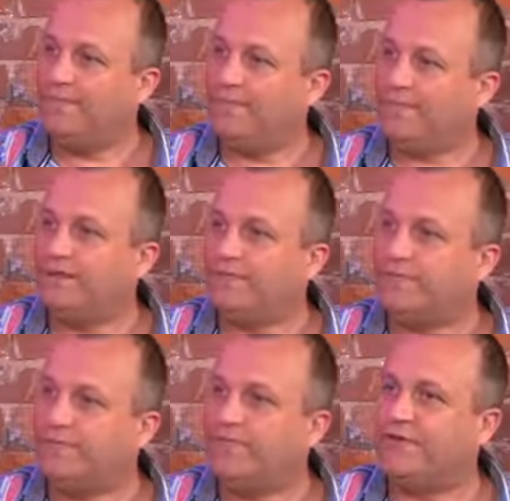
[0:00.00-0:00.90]
Because
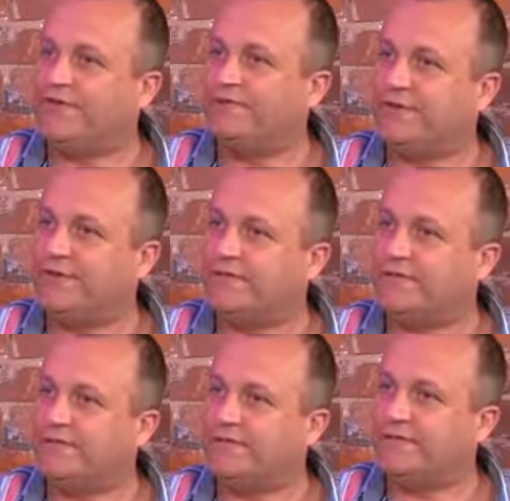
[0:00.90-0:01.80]
within 30
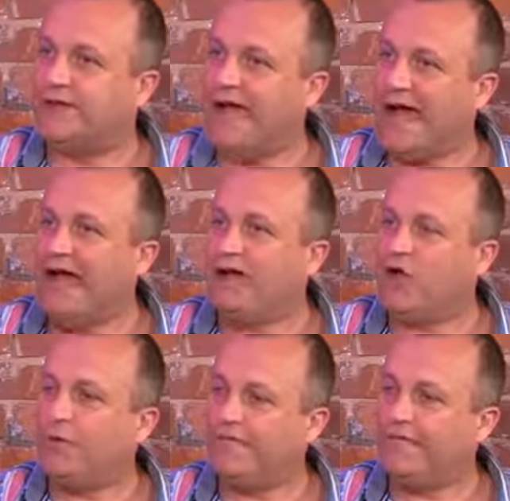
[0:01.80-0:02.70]
seconds, I
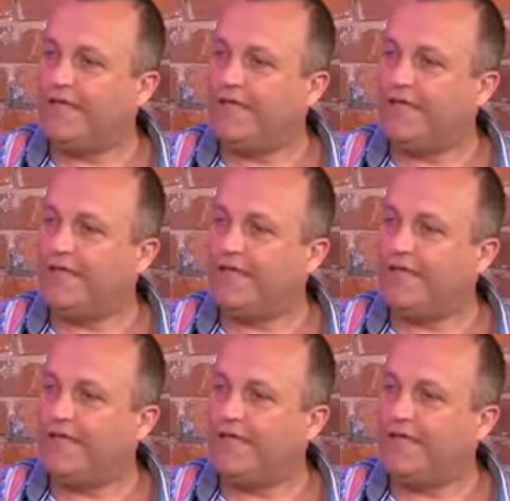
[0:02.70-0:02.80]
know if